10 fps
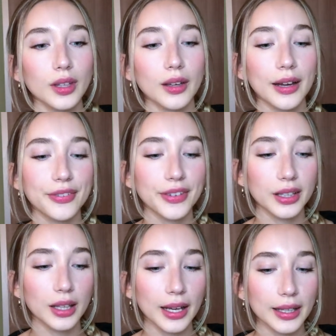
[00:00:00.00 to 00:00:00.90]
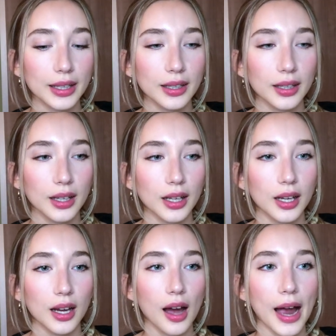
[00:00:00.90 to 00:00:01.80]
I feel like
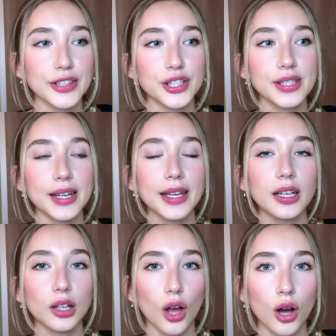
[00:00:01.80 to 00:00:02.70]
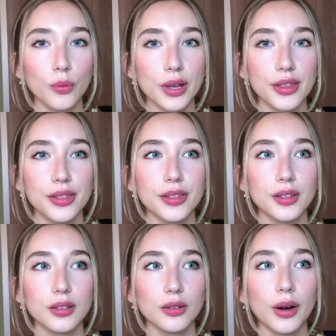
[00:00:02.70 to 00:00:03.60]
I just didn't get along with,
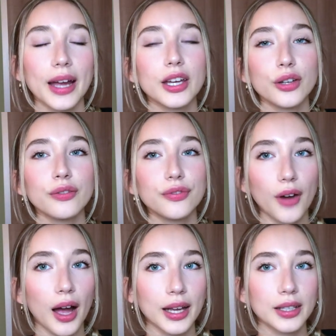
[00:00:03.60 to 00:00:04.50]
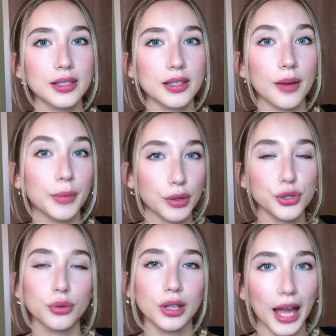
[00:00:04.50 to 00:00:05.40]
or I couldn't find a
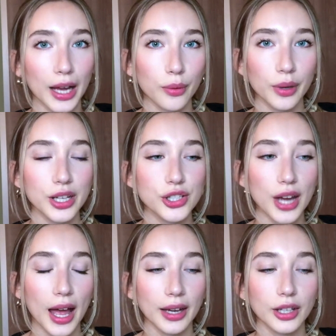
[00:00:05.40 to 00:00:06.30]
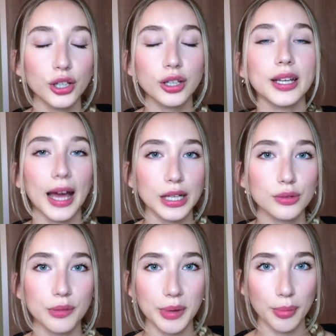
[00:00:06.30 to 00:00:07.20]
mutual language, and I couldn't connect with
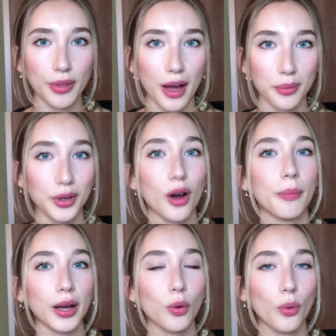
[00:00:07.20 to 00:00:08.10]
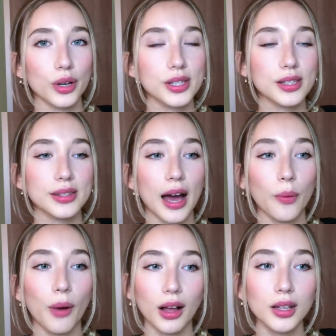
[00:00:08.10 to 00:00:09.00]
the people that were on my course that
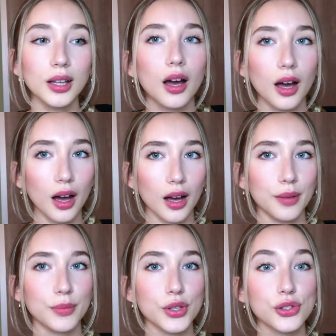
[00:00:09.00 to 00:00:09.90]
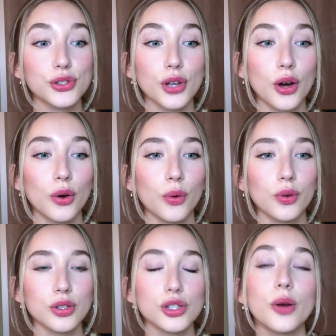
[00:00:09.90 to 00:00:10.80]
well.
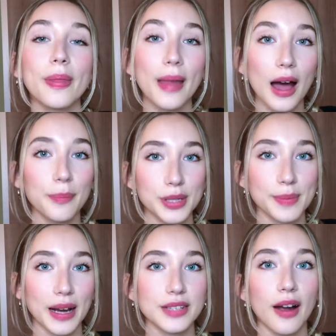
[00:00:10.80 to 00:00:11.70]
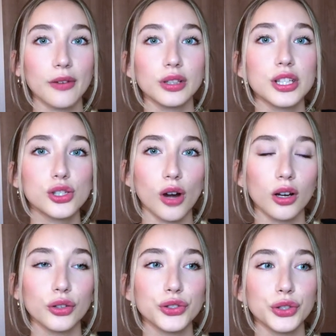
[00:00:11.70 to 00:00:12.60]
So in that perspective, I really
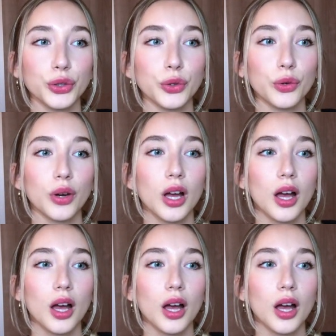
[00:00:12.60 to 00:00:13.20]
struggled to